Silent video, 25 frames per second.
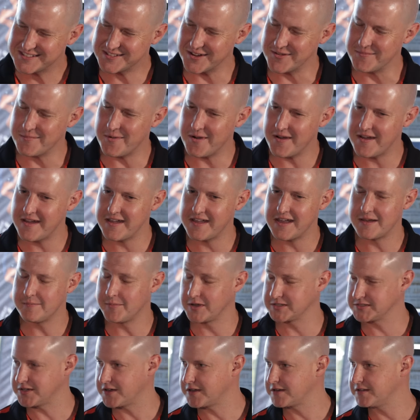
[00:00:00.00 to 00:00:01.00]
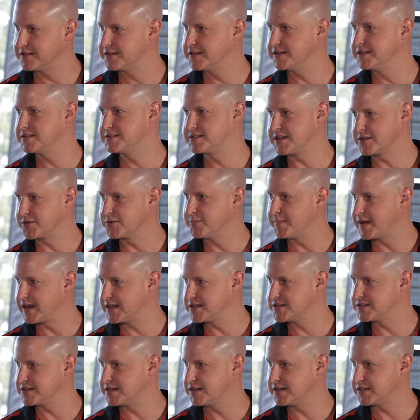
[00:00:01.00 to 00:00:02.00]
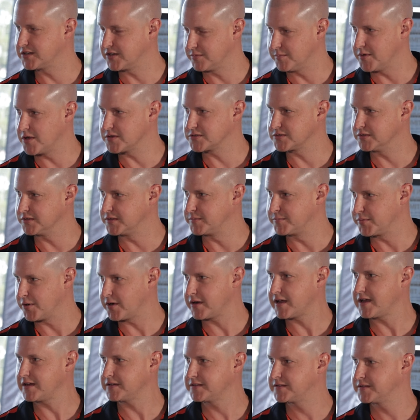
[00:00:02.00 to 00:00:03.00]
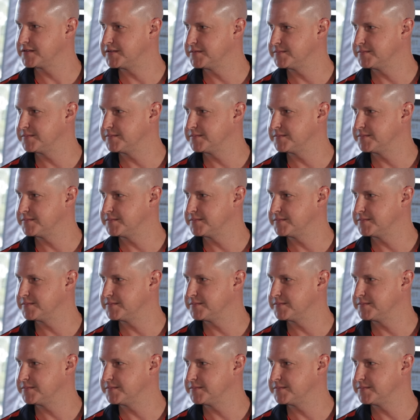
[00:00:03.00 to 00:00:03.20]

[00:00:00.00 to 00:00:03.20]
So my title is General Manager, Commercial and Product.